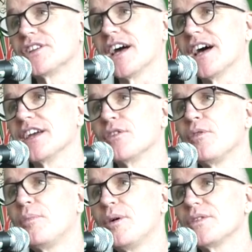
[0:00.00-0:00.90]
guy, an
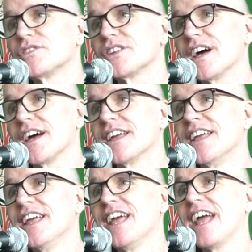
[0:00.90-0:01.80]
old Polish guy,
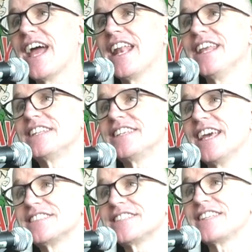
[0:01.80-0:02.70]
and he
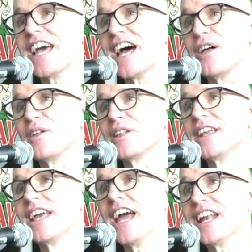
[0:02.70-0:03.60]
takes a towel
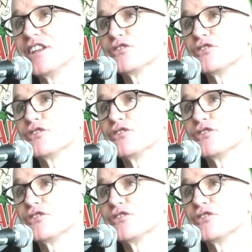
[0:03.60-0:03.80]
and he